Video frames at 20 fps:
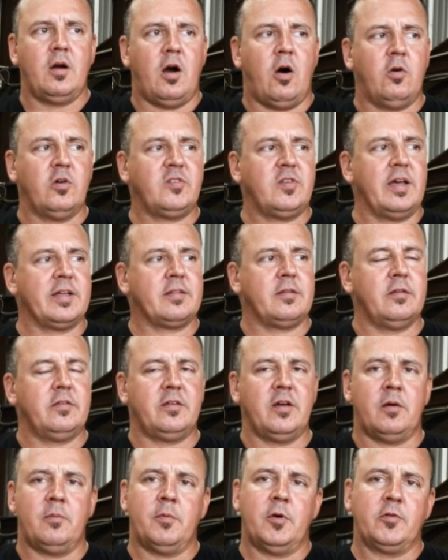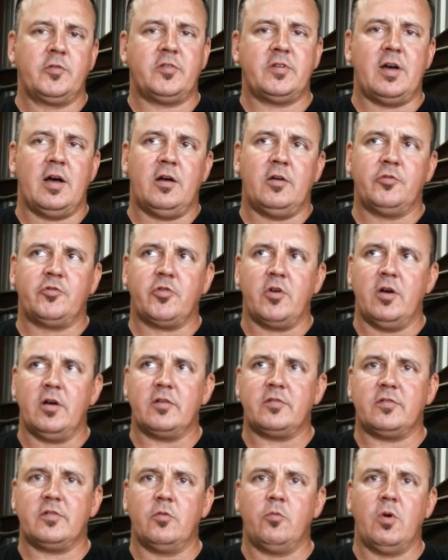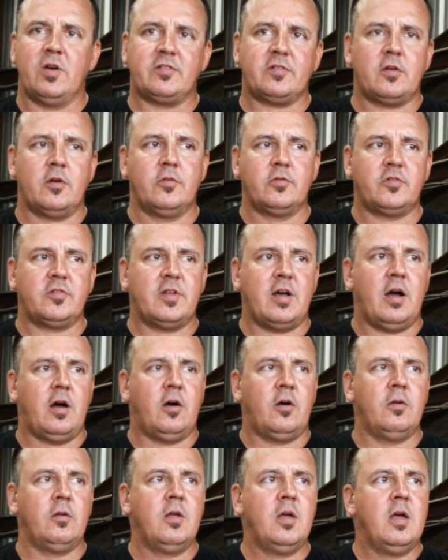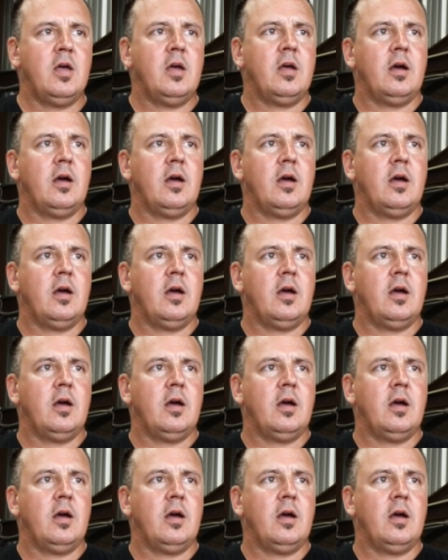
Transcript: always liked the Delmo style trucks, the West Coast style,